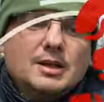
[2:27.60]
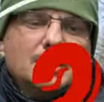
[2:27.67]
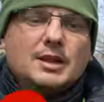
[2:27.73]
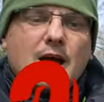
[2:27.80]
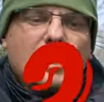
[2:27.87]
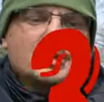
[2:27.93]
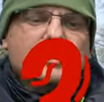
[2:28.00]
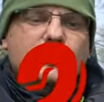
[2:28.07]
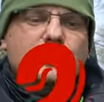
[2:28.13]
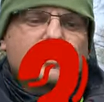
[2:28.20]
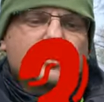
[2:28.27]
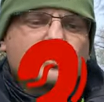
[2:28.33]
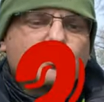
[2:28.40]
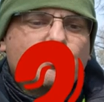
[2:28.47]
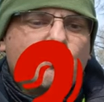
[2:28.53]

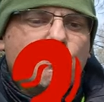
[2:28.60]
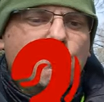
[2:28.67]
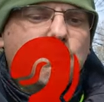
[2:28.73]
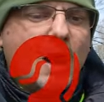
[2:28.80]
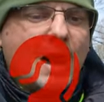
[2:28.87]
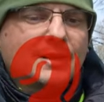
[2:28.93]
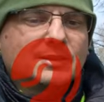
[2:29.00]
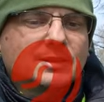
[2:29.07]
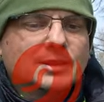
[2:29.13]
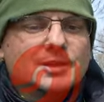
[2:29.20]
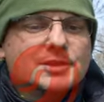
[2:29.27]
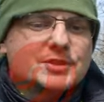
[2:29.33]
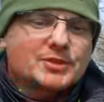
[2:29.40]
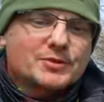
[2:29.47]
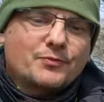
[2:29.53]
Large
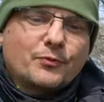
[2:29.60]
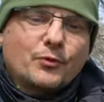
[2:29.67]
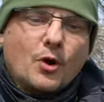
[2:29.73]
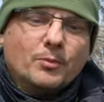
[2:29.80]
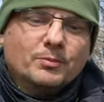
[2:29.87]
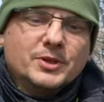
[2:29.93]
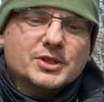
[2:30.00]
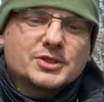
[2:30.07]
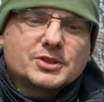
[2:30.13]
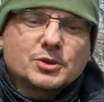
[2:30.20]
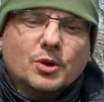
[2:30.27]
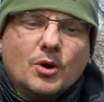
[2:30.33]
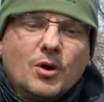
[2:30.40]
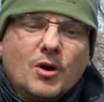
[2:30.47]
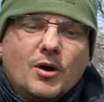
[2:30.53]
bottles from the
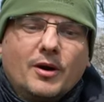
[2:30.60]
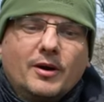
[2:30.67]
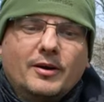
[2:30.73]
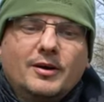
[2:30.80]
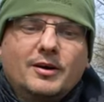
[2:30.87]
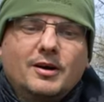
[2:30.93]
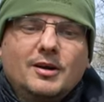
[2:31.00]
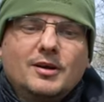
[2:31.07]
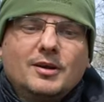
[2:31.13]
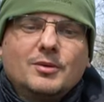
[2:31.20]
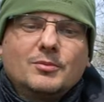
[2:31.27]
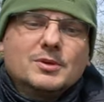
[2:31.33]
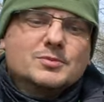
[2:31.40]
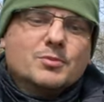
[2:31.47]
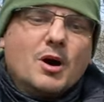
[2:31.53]
store
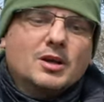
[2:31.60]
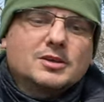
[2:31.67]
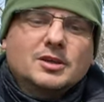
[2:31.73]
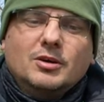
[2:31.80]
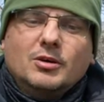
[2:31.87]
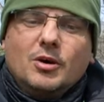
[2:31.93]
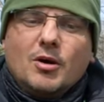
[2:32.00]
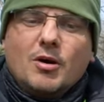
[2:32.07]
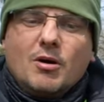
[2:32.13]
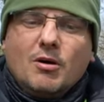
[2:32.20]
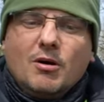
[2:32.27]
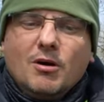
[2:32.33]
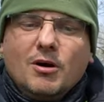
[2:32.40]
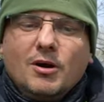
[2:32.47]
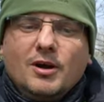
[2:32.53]
with water,
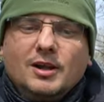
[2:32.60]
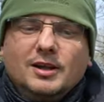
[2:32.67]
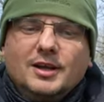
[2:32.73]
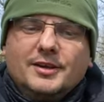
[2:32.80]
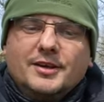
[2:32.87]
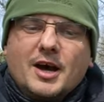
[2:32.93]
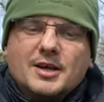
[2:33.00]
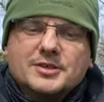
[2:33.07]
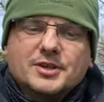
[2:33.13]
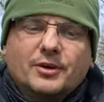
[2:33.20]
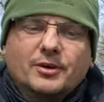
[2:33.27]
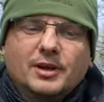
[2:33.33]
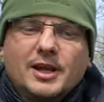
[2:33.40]
oil and other